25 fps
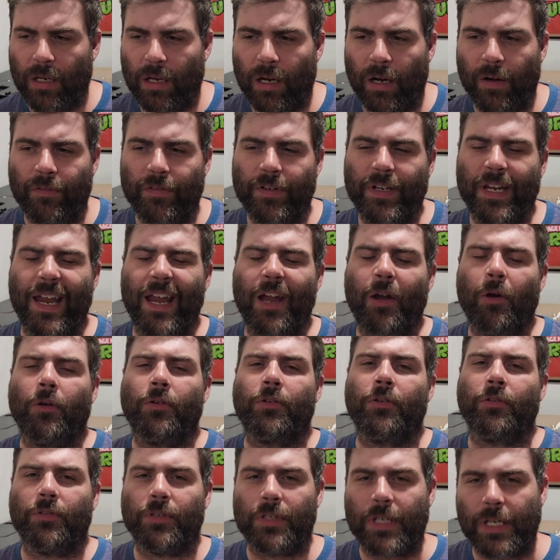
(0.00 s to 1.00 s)
of
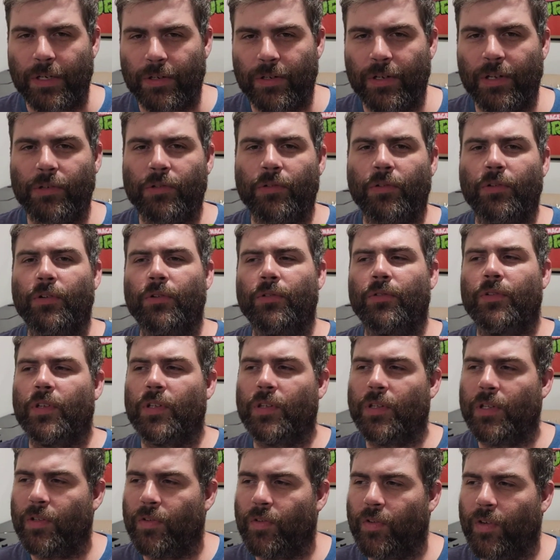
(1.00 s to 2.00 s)
characters. He's
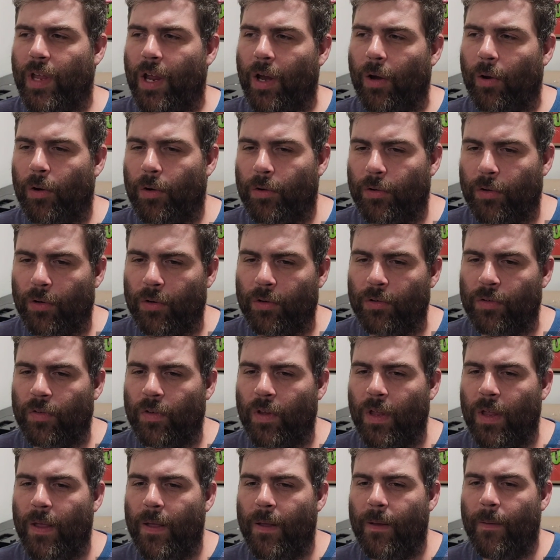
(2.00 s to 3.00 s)
introducing these characters,
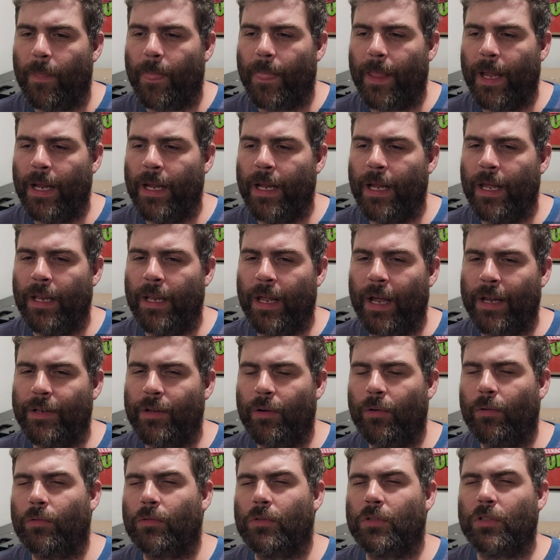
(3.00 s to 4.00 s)
and I
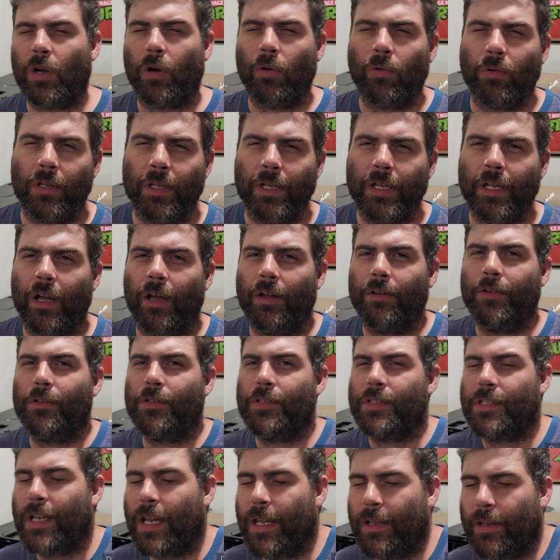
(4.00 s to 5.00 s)
don't totally
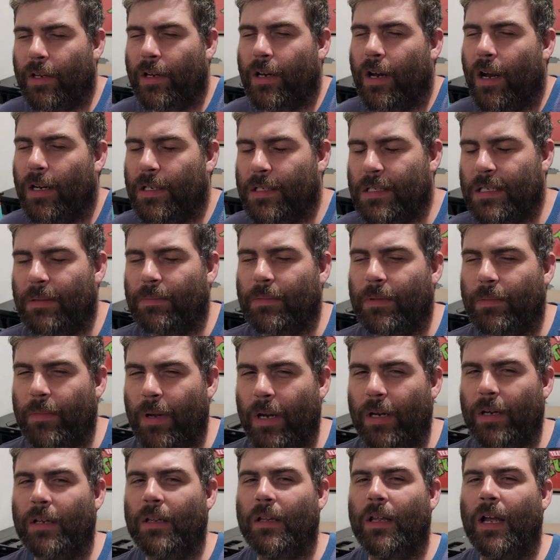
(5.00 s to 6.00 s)
understand the concept. I'm
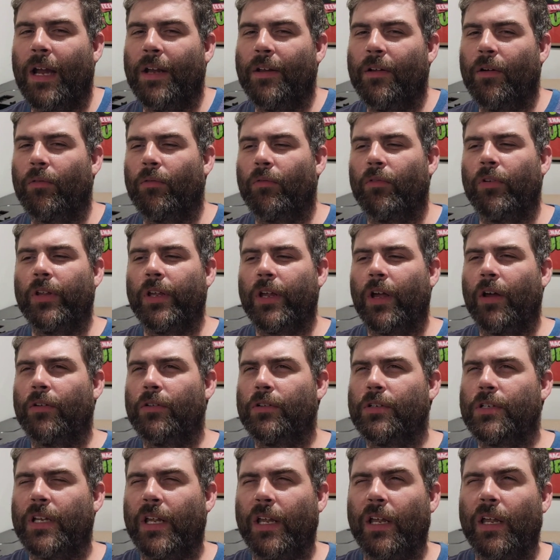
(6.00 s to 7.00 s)
not gonna lie, I don't really
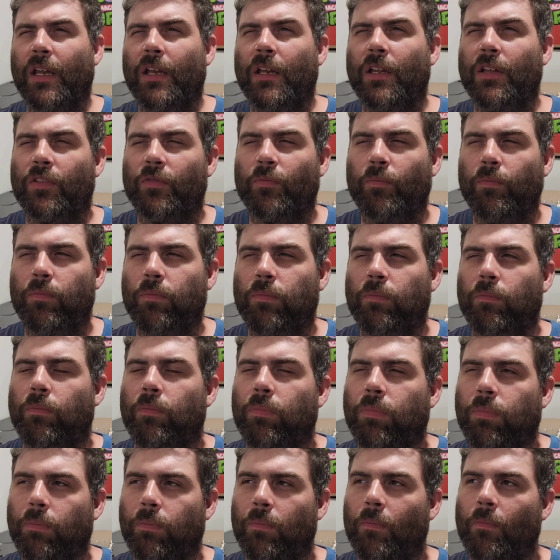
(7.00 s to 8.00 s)
understand
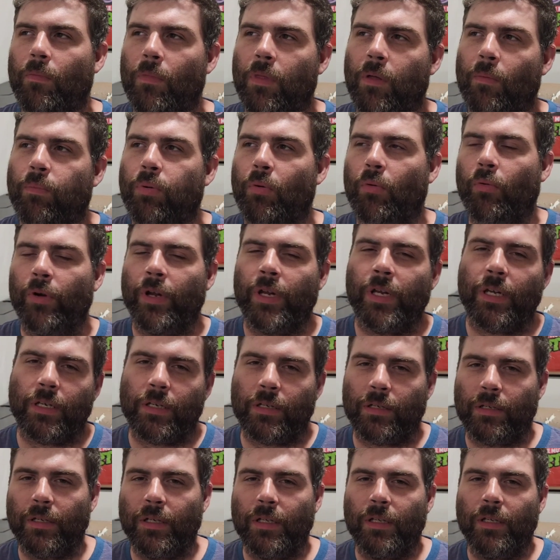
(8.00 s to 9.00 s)
the point
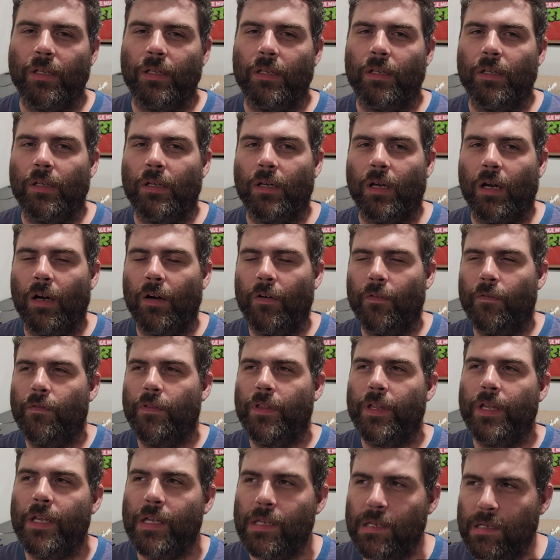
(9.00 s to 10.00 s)
of
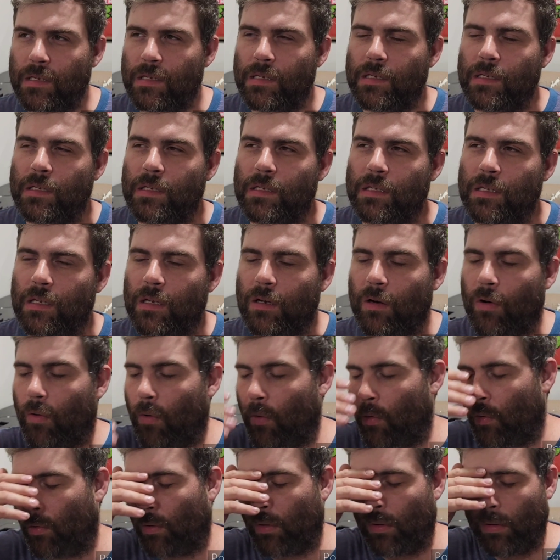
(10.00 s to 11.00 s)
this,
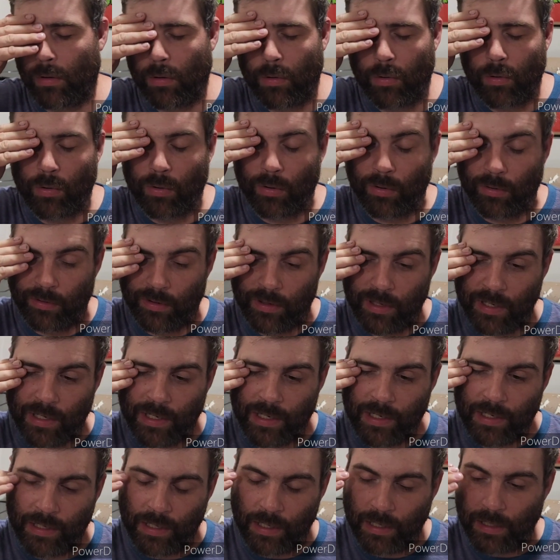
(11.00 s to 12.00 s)
or
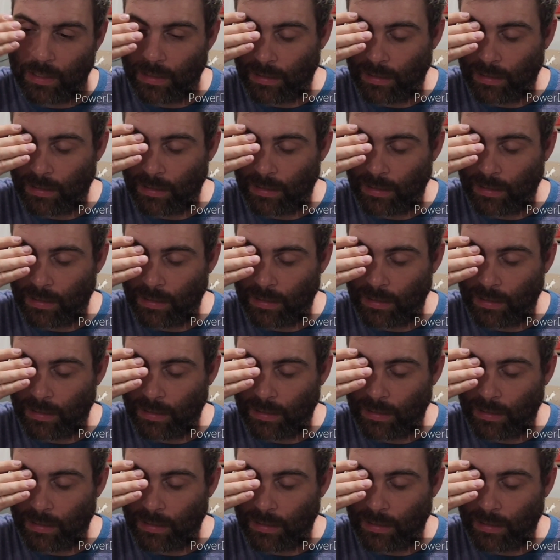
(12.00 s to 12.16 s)
the